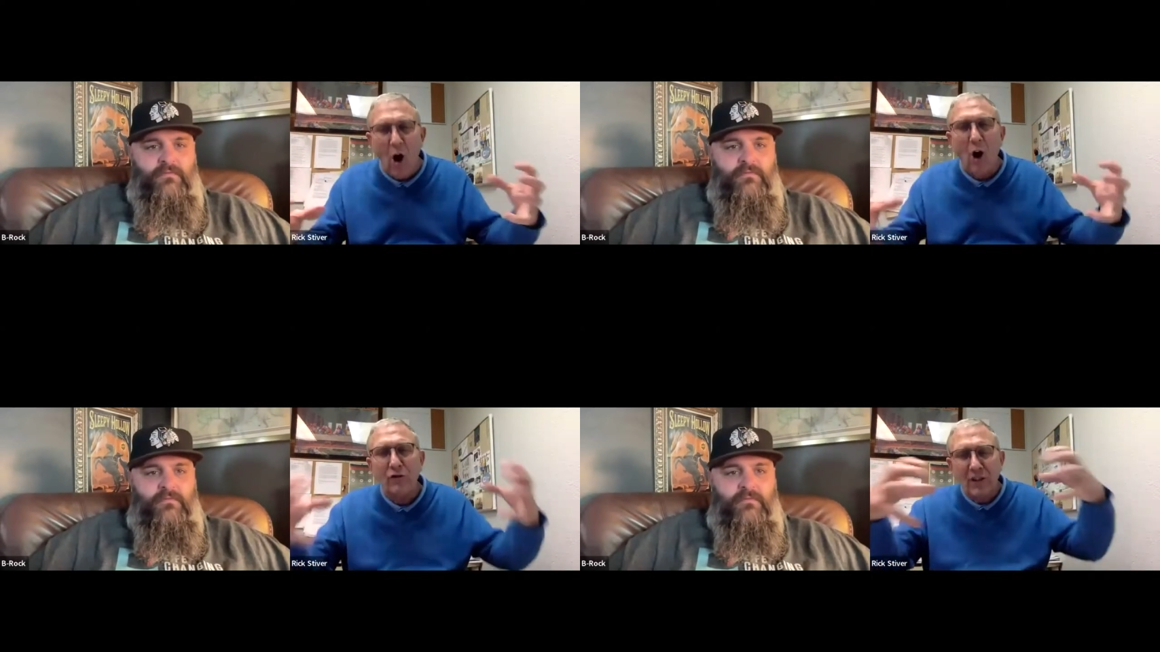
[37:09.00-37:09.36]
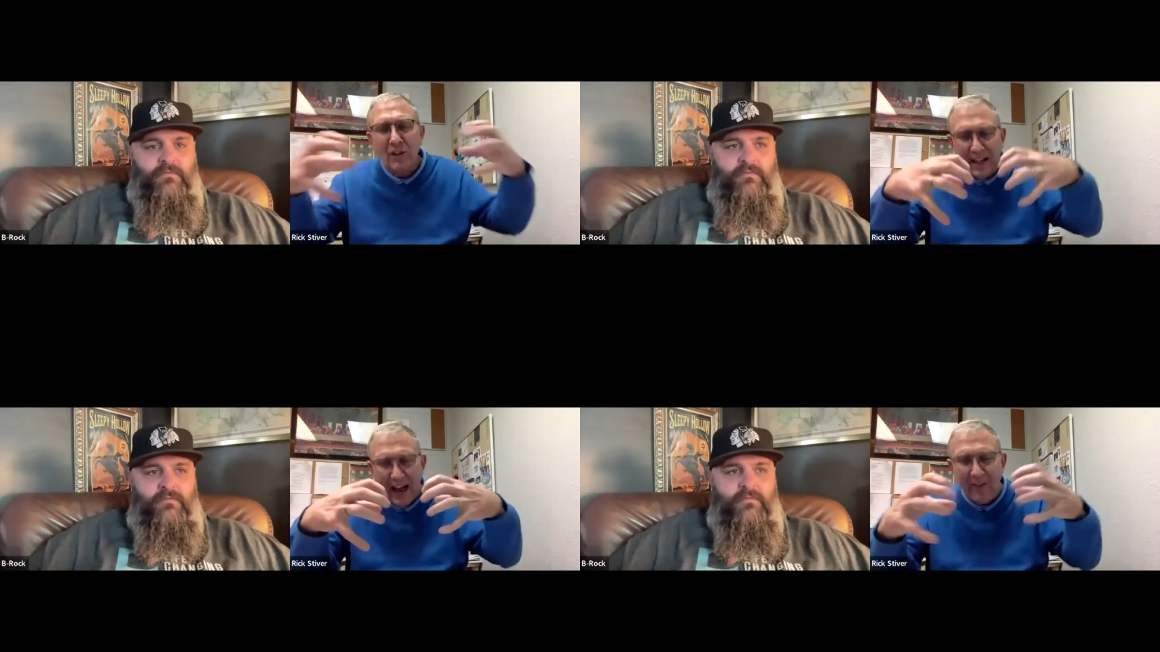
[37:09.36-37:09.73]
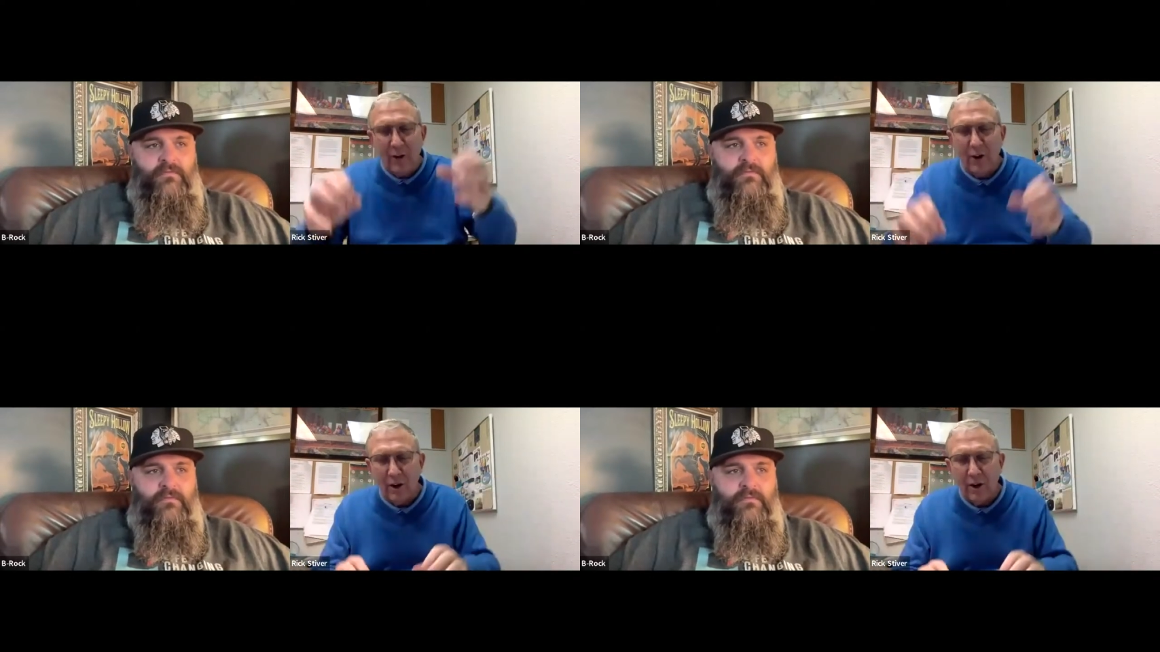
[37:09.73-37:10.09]
Speaker 1: all
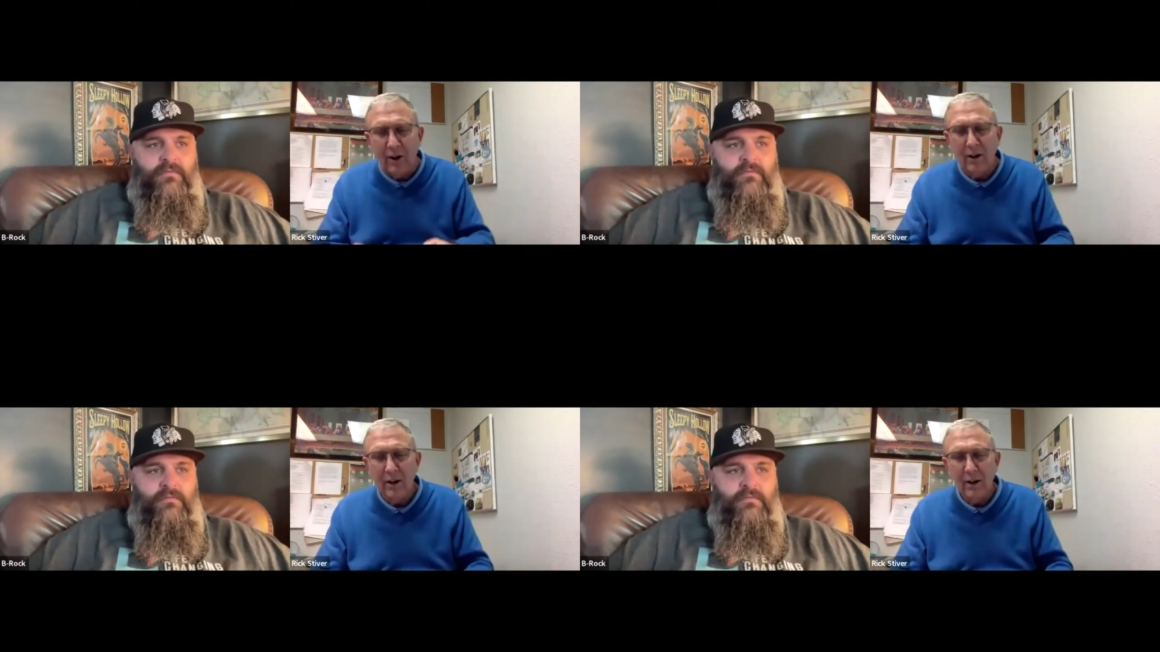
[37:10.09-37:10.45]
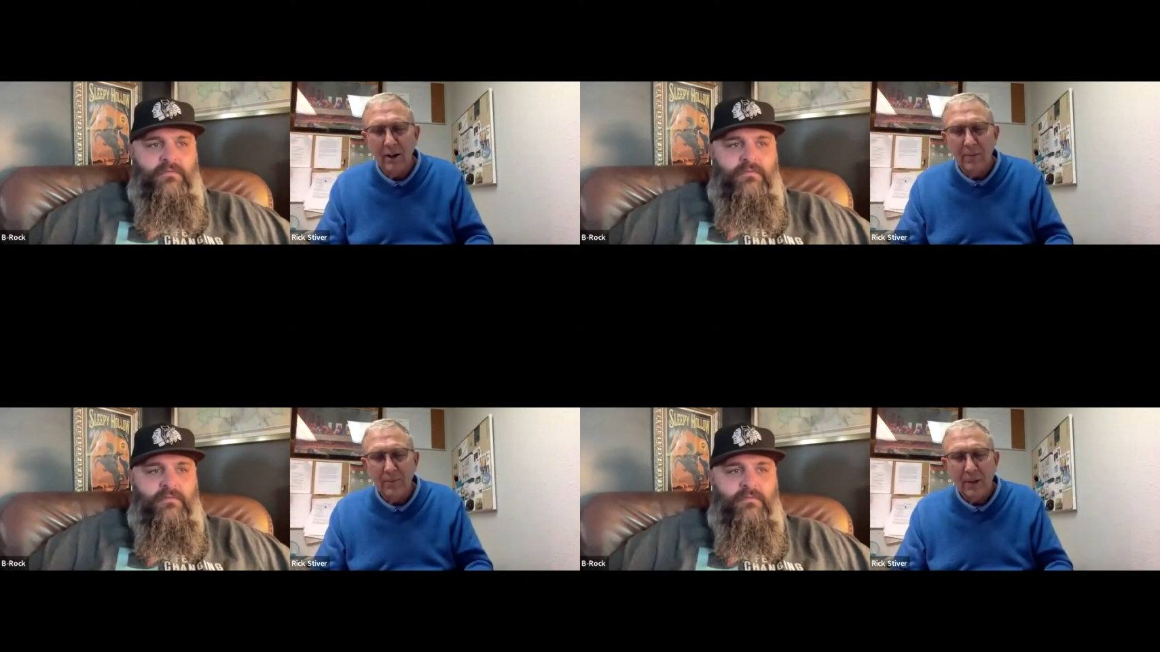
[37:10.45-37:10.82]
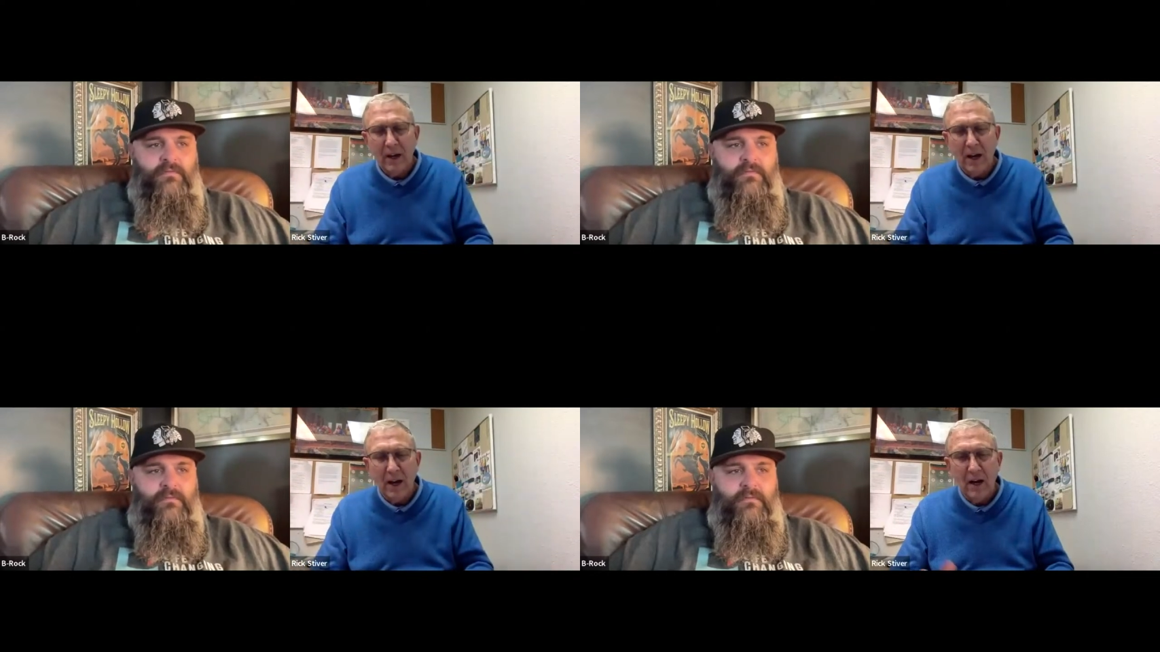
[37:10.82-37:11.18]
together
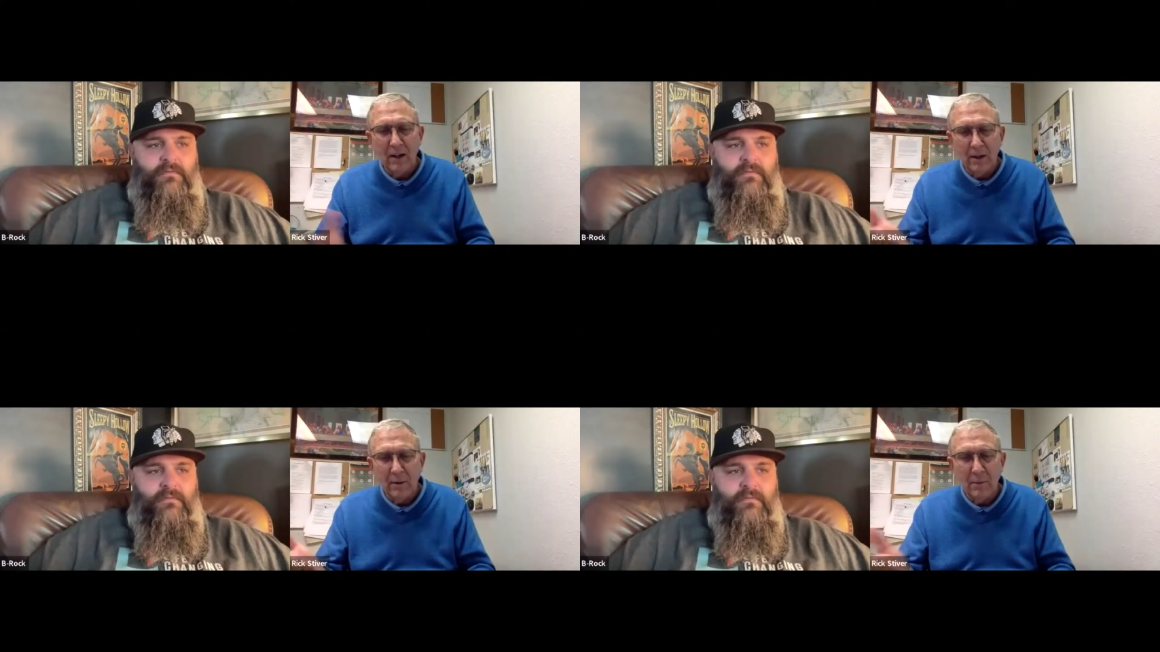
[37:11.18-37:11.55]
uh,